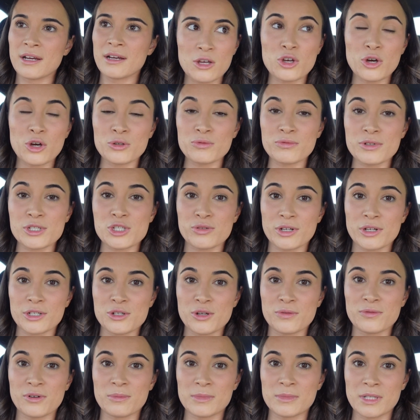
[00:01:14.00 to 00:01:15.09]
could restrict
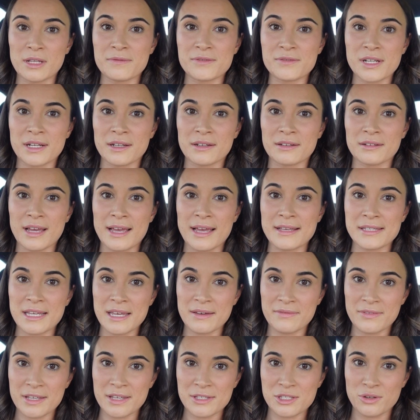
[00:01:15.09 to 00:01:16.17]
you from lifting as
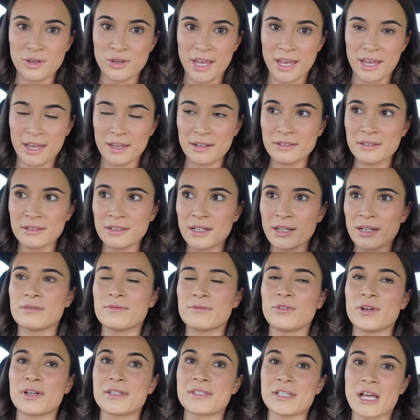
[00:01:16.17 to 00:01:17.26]
heavy as you can.
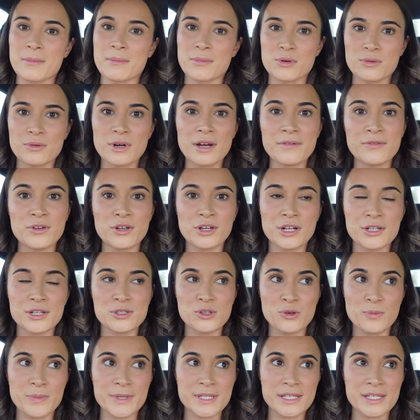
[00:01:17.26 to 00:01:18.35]
For example, if you're going to
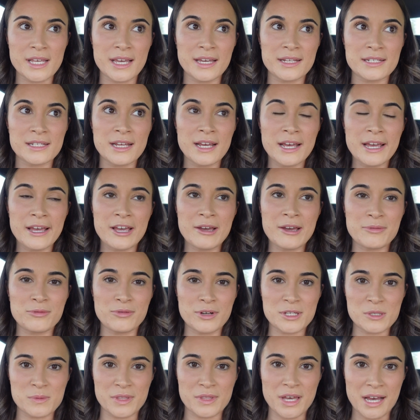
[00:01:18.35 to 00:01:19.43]
superset hip
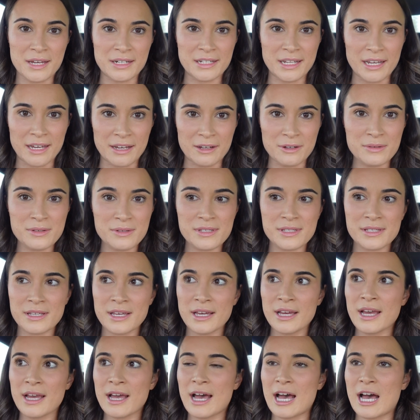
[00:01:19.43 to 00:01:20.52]
thrust with RDLs,
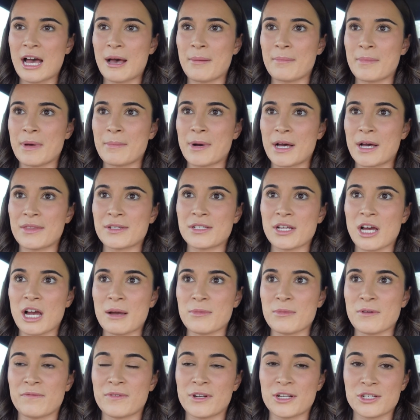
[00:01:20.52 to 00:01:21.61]
by the
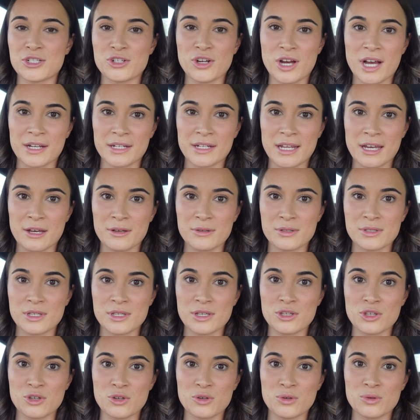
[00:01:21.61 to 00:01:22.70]
time you finish your RDLs,
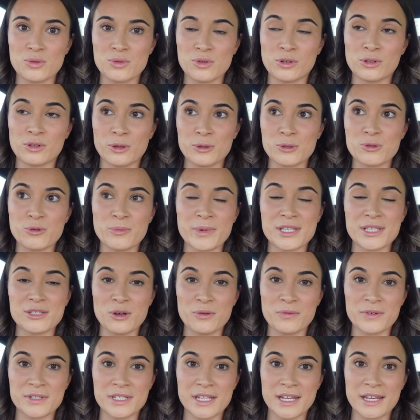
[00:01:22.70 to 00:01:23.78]
your glutes will be
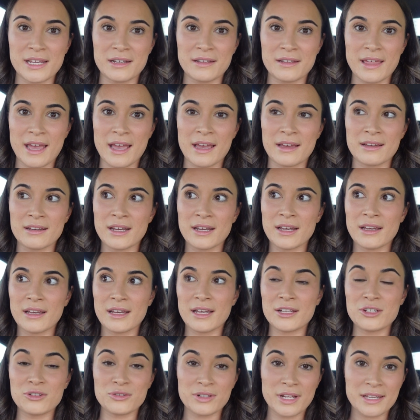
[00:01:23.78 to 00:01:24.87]
so fatigued that
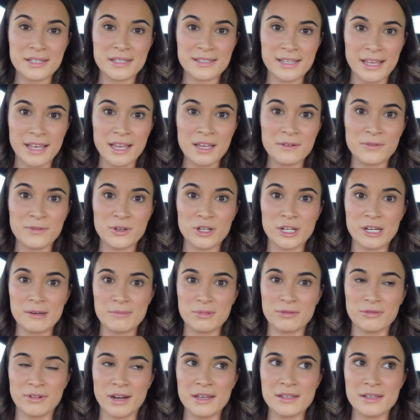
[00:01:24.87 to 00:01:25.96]
in your next set for your hip
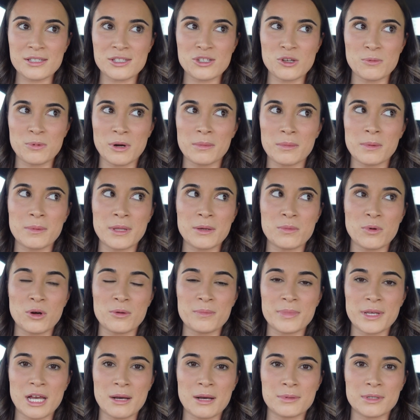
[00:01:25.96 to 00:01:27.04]
thrusts, you probably
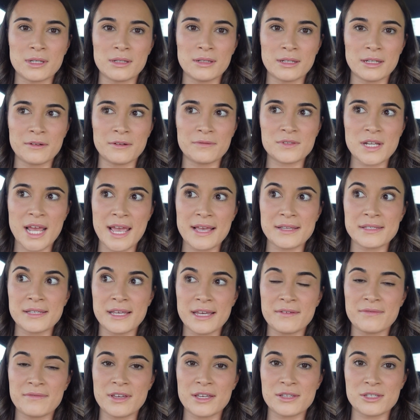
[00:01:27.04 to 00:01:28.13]
won't be able to lift as
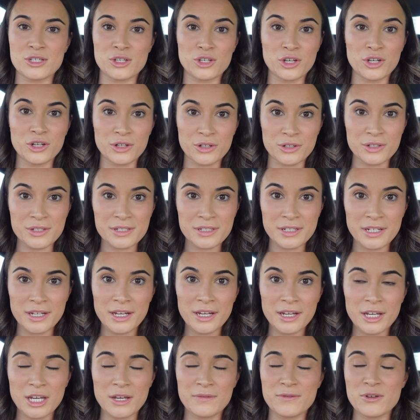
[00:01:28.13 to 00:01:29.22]
heavy as you could
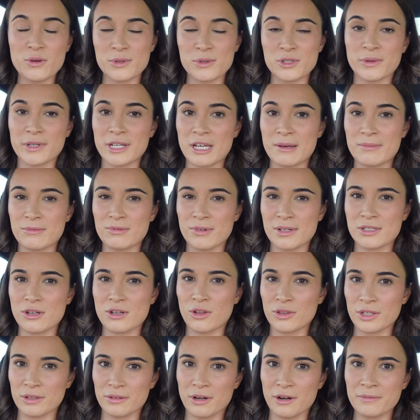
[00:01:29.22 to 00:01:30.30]
if you were doing hip thrusts
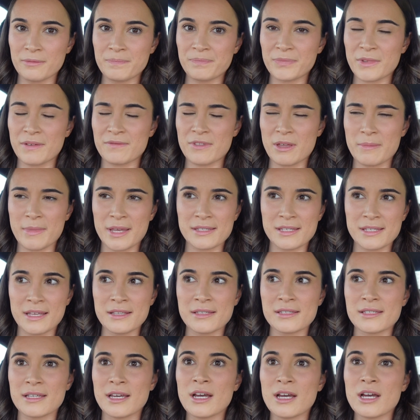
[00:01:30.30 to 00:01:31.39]
on their own, if that makes
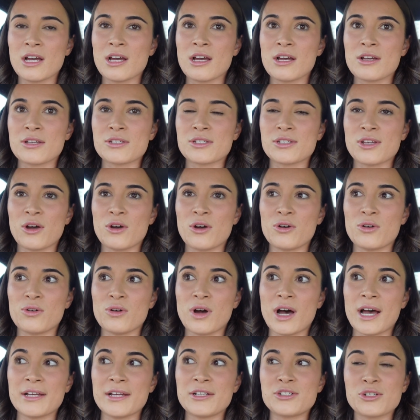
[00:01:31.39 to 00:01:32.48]
sense. So
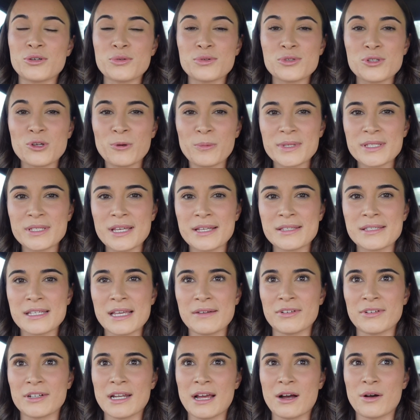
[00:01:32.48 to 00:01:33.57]
I do supersets
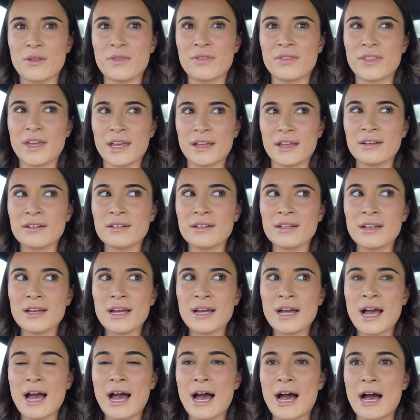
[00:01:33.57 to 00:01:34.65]
every now and then,
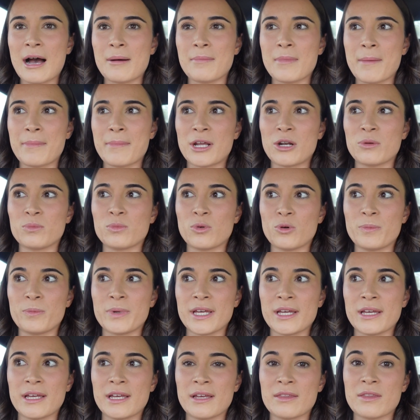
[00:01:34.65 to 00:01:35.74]
but it will
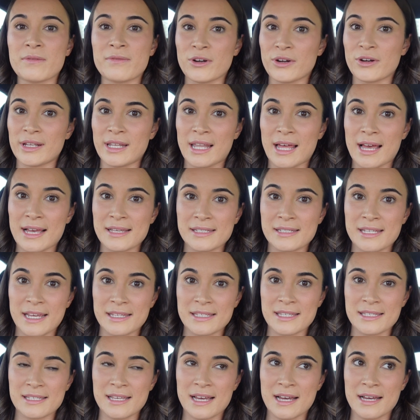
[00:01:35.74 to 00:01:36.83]
be the very last
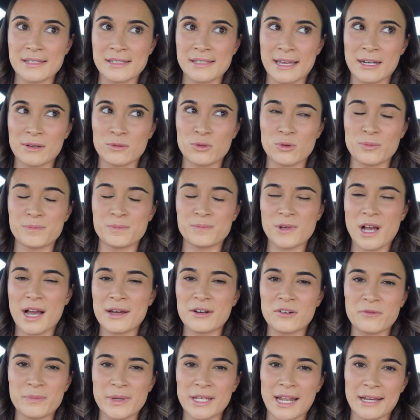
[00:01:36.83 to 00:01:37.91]
exercise and it will
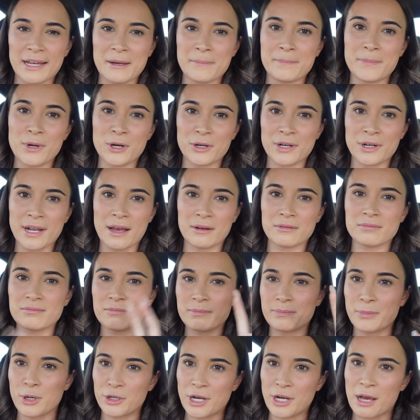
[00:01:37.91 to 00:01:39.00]
kind of be like a
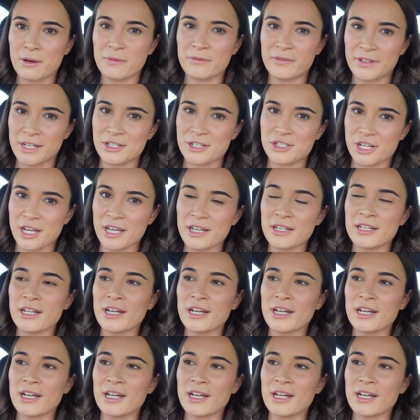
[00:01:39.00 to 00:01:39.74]
burnout finisher.